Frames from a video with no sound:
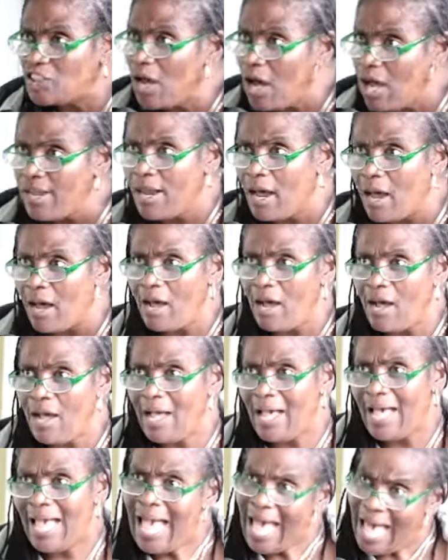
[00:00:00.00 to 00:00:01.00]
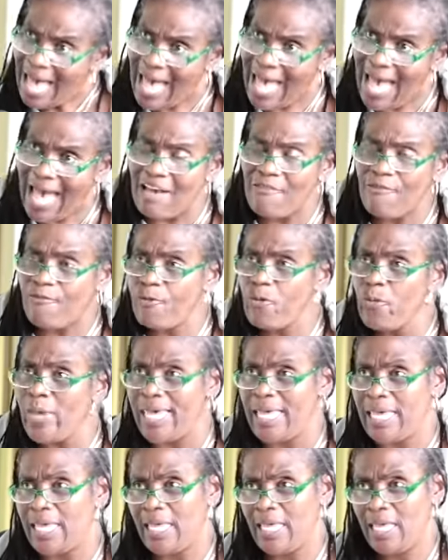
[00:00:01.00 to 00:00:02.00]
other
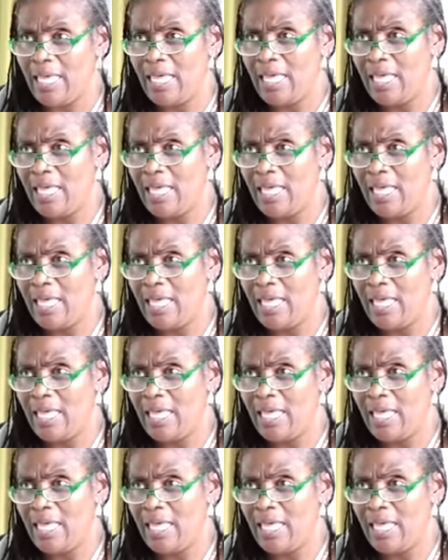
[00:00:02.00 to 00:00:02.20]
halfway,